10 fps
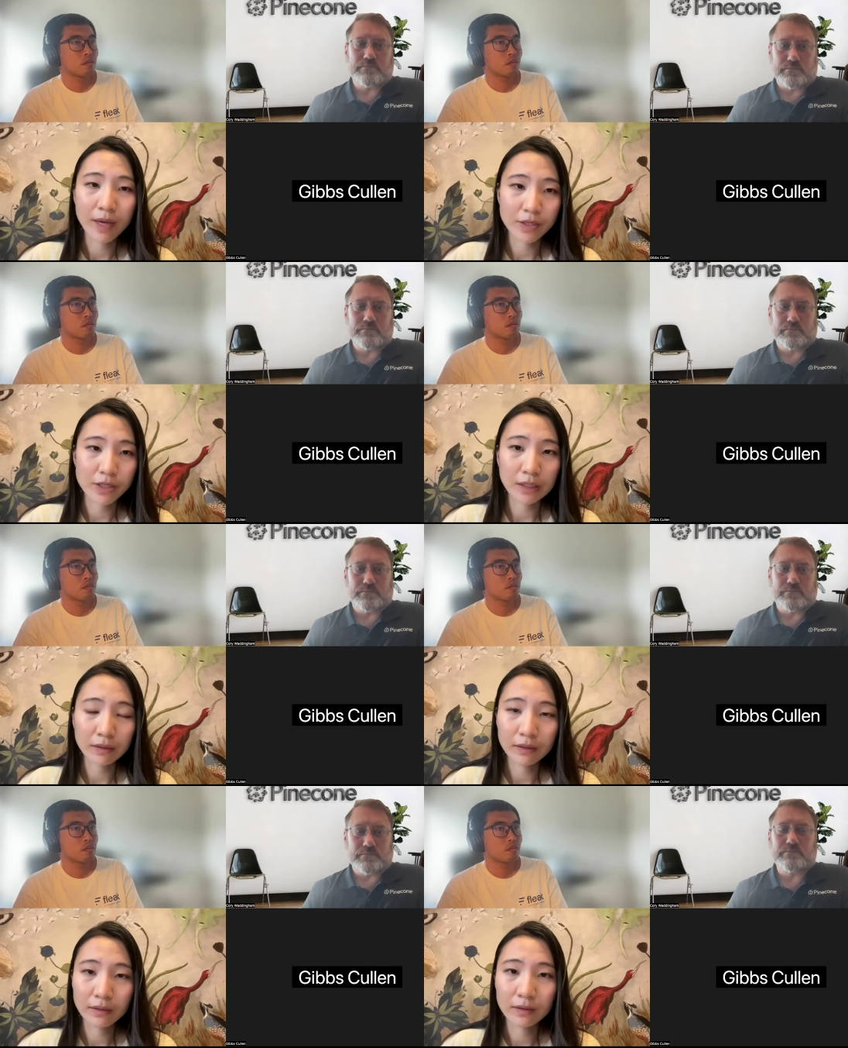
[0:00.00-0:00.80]

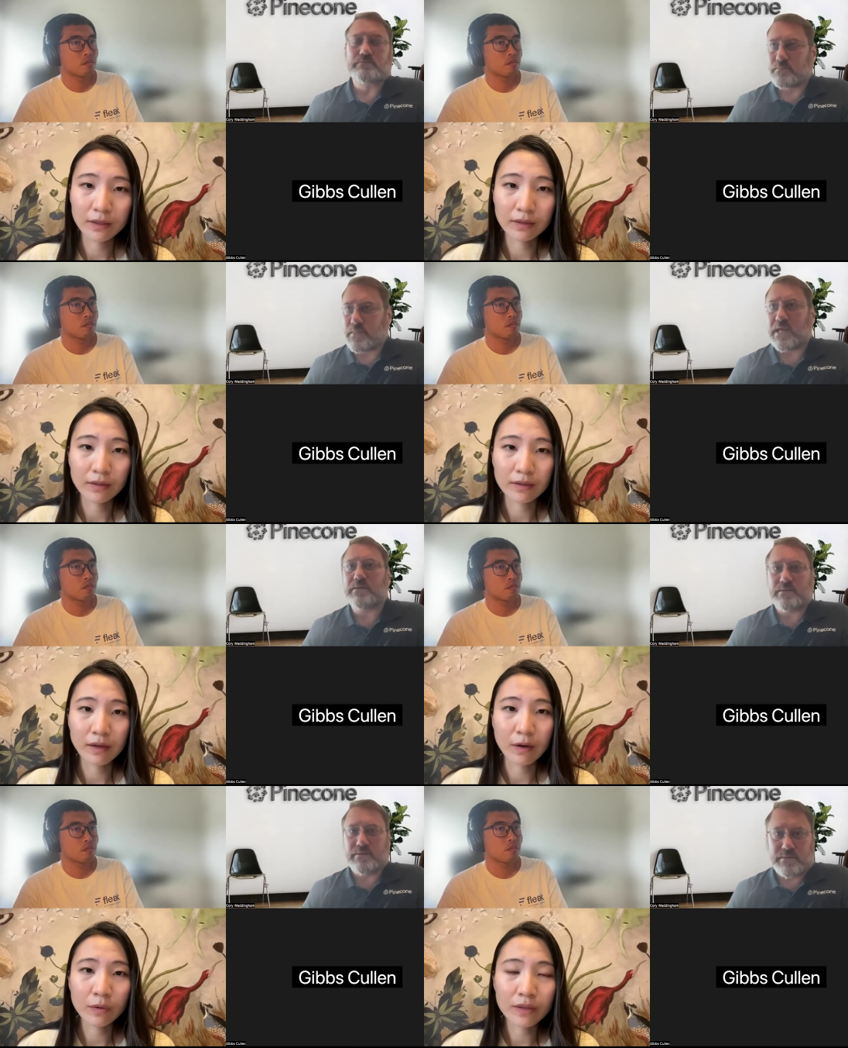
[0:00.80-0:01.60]
Speaker 1: matching. And all